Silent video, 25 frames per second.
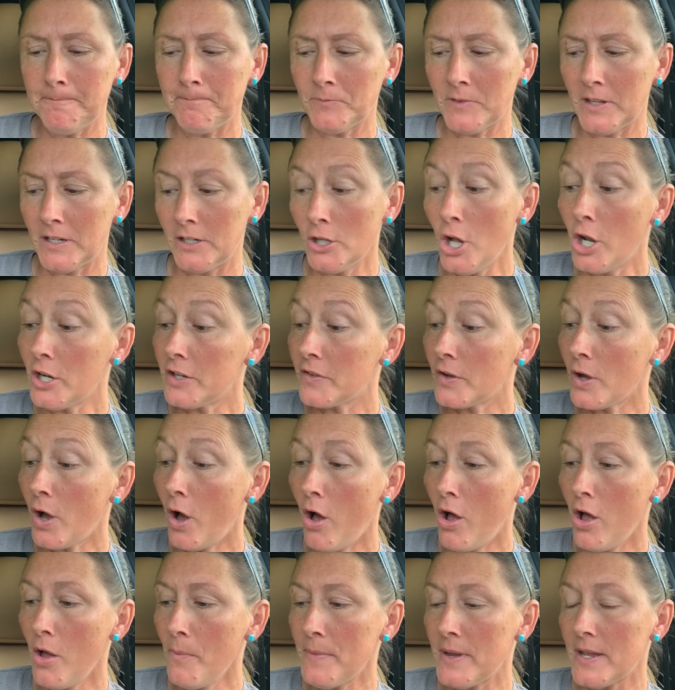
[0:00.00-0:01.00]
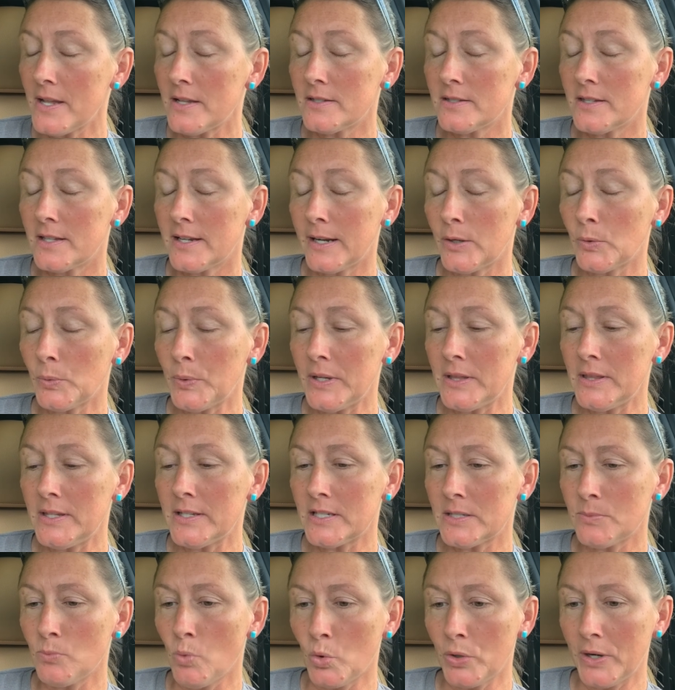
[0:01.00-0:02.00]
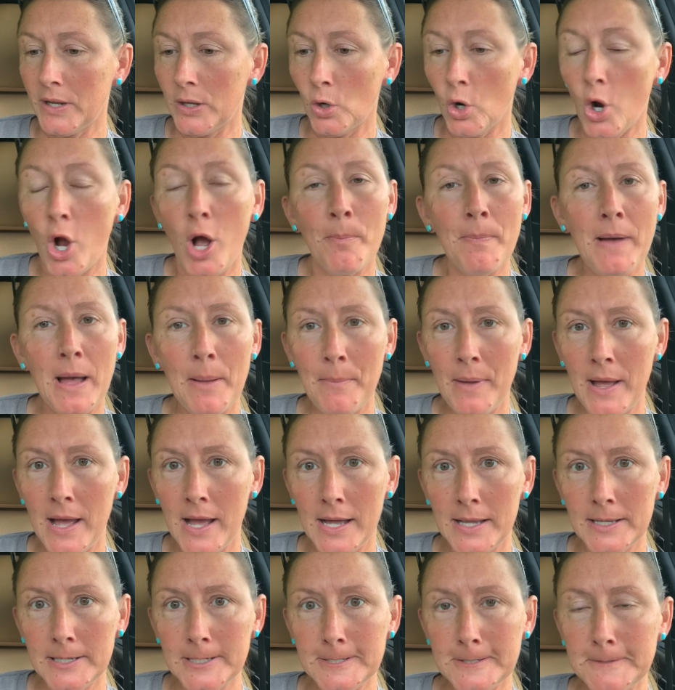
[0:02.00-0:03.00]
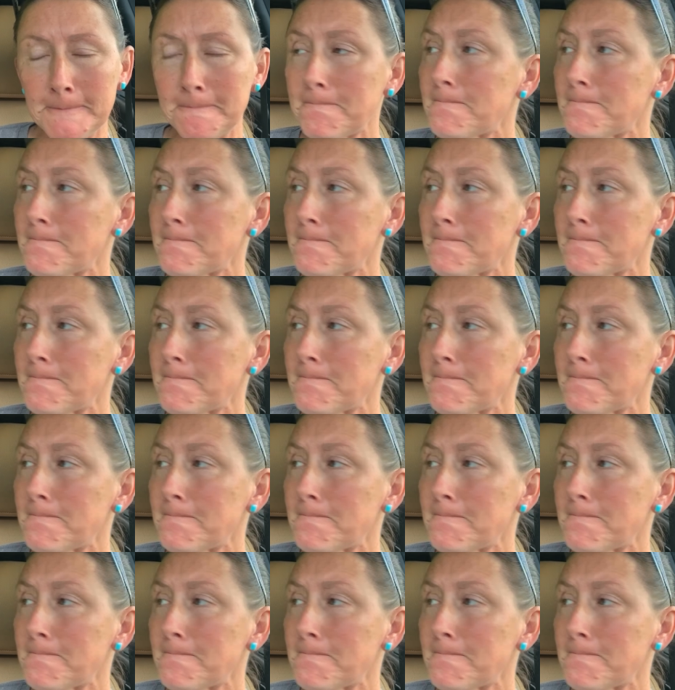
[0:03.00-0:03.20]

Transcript: and a lot of the comments that I read this morning are on my mind.